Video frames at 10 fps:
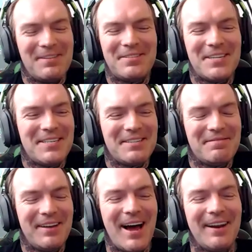just
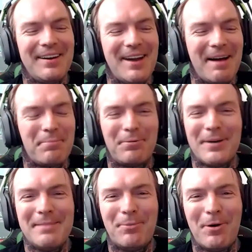not
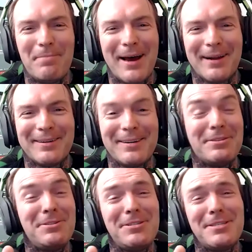pretty boy metal
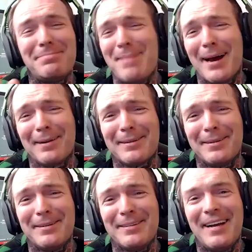dudes, just metal
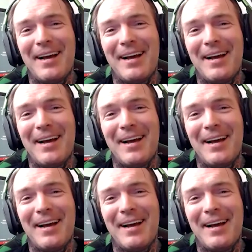dudes.